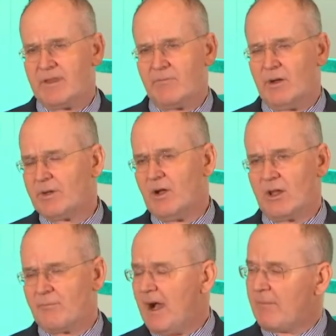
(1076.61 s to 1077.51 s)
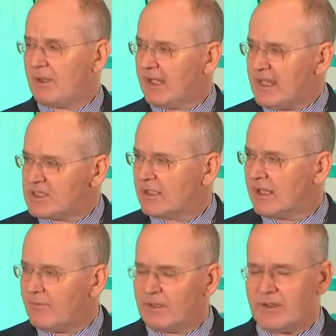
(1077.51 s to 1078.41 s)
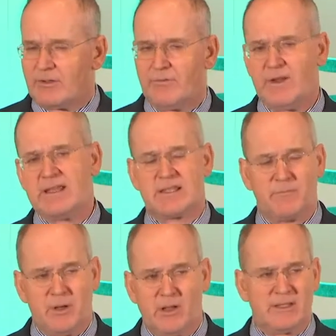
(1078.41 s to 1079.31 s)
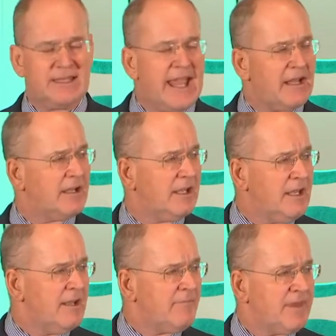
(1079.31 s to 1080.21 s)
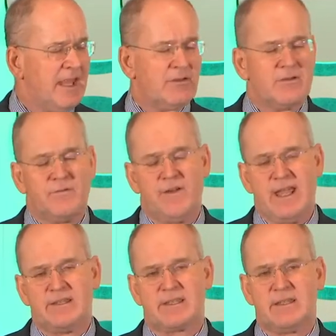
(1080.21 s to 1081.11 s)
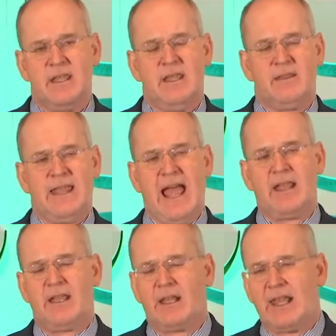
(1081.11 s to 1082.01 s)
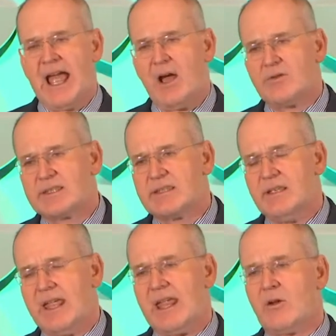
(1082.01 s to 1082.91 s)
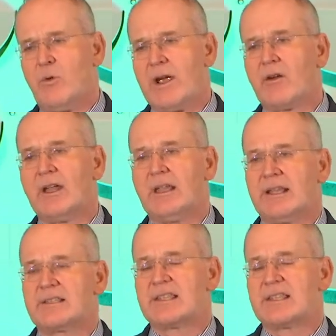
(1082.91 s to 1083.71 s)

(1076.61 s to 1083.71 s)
what we call a population level interface, a bulk data interface that allows a query, let's